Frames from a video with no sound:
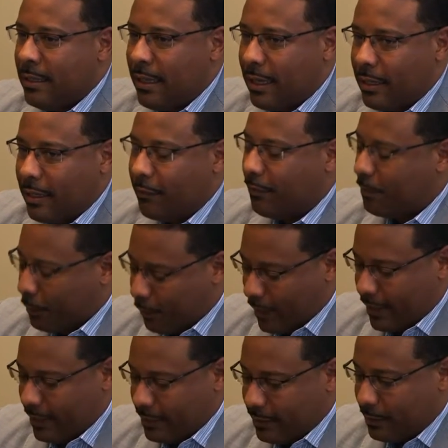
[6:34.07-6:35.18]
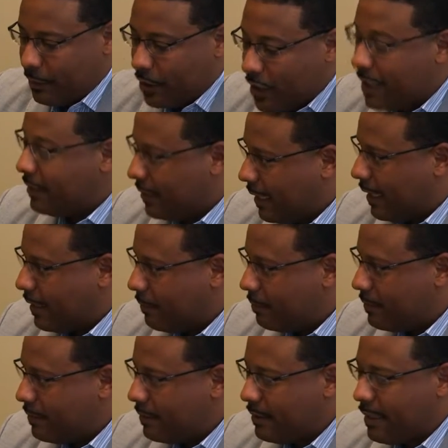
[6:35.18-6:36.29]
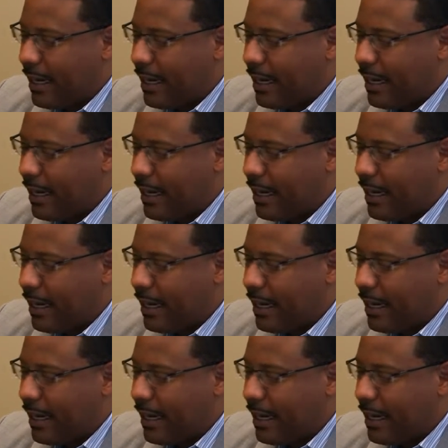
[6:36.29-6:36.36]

a livable wage, good jobs.